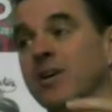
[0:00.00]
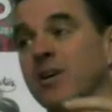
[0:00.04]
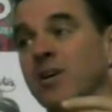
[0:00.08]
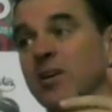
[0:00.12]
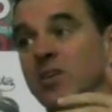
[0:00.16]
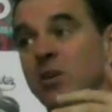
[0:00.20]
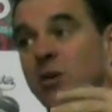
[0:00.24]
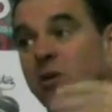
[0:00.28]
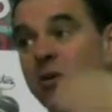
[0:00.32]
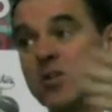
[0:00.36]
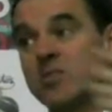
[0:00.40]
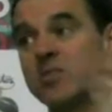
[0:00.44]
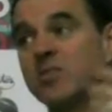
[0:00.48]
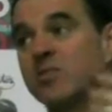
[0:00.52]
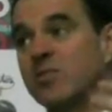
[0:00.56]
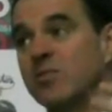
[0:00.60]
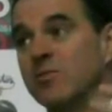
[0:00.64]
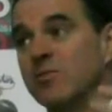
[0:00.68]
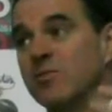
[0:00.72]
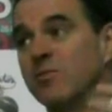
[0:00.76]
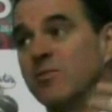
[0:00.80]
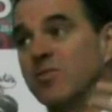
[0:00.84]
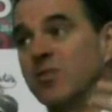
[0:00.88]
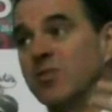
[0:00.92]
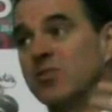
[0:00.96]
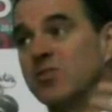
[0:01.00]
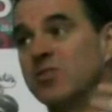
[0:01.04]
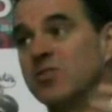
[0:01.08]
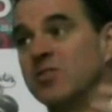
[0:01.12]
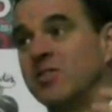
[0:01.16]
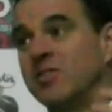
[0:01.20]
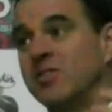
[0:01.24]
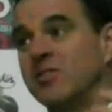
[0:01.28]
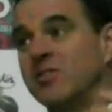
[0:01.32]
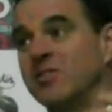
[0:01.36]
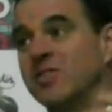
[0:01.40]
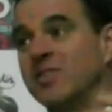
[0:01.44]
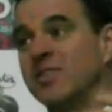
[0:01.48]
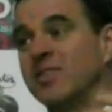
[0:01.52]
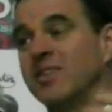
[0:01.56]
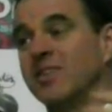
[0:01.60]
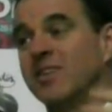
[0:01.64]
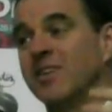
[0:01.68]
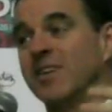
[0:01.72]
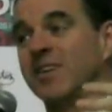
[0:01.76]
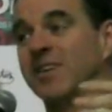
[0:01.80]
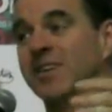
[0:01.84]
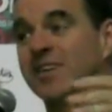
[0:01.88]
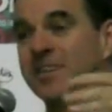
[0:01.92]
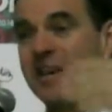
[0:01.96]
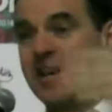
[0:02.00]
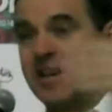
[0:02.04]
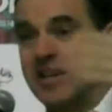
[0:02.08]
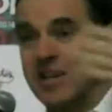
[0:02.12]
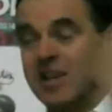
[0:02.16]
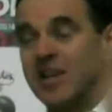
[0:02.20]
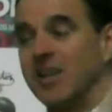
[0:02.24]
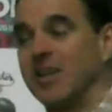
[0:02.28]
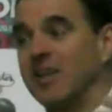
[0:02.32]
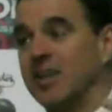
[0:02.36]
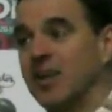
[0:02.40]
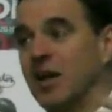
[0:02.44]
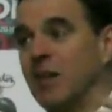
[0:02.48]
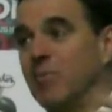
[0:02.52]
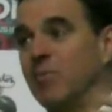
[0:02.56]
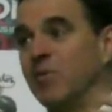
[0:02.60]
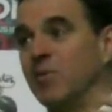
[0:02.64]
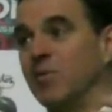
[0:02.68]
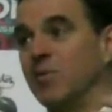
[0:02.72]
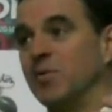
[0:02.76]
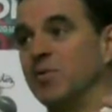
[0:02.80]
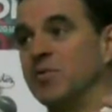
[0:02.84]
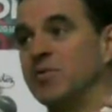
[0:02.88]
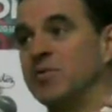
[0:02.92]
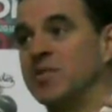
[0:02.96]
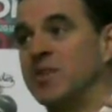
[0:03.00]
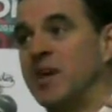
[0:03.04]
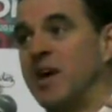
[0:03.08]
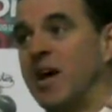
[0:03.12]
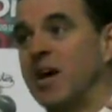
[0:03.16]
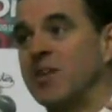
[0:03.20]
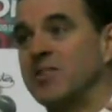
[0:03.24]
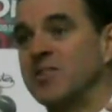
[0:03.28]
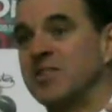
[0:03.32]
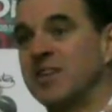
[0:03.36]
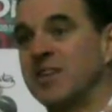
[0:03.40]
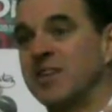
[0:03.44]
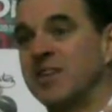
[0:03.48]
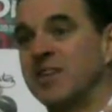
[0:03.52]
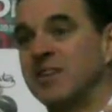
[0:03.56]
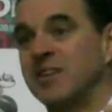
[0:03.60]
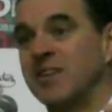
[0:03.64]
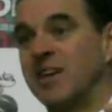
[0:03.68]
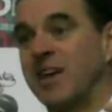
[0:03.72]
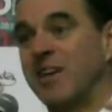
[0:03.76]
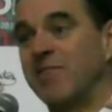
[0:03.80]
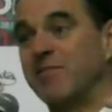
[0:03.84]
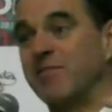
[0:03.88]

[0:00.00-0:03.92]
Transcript: going to universities, getting encumbered with debt,